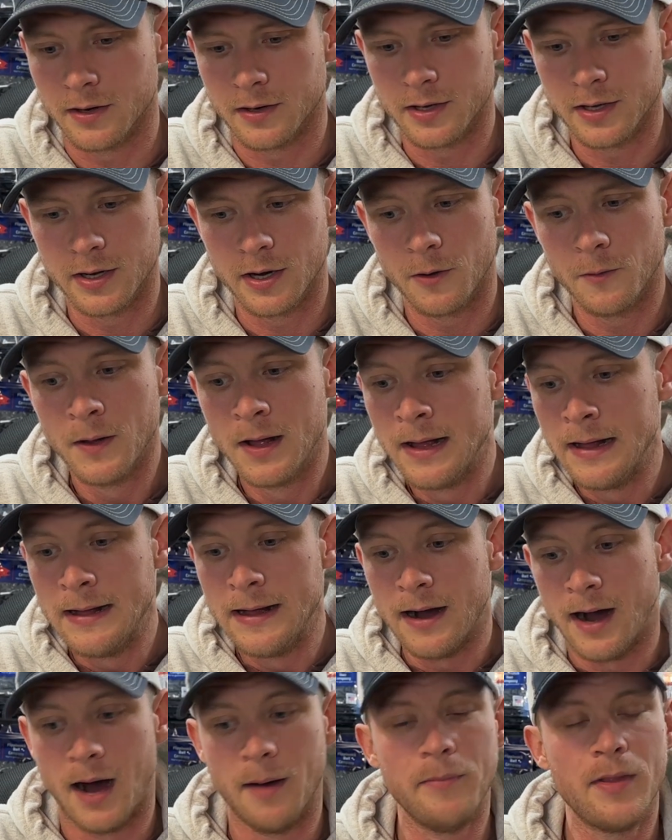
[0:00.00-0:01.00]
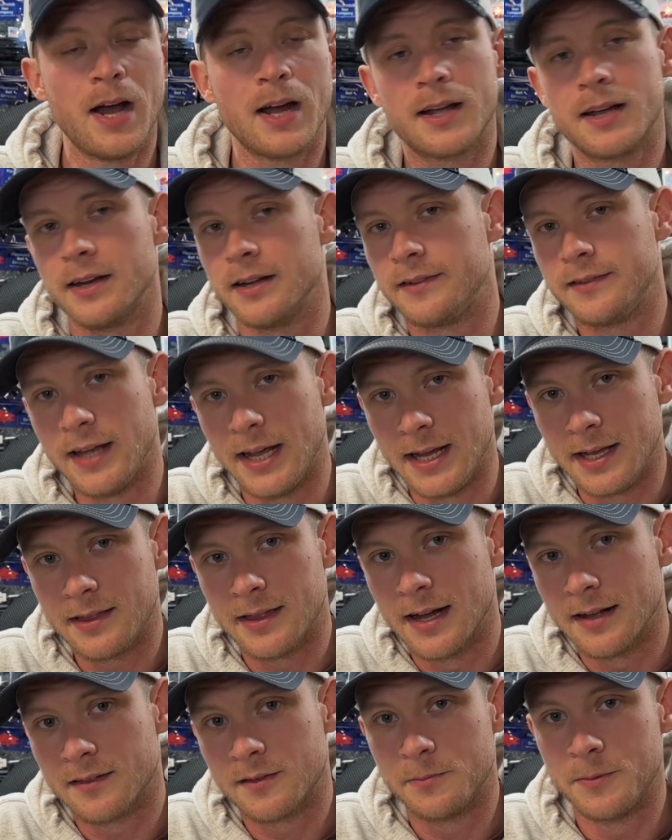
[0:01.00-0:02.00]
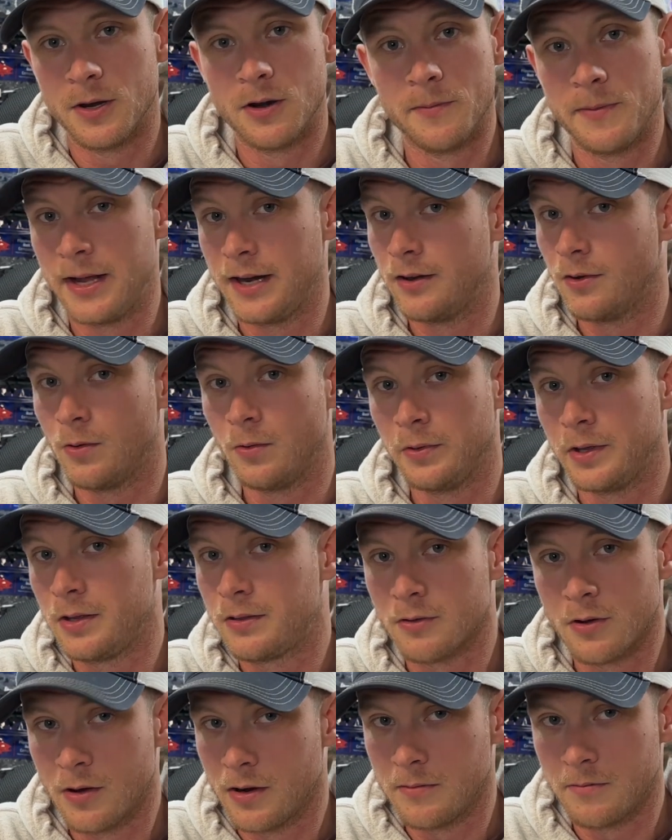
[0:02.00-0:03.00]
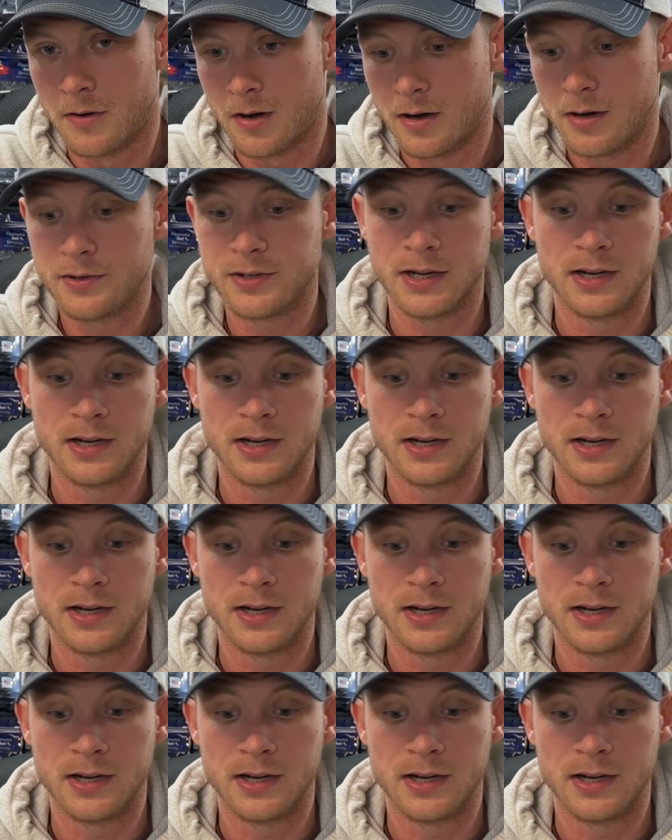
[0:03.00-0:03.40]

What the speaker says: You know, I'm not going to take that spinnerbait and only throw it in March,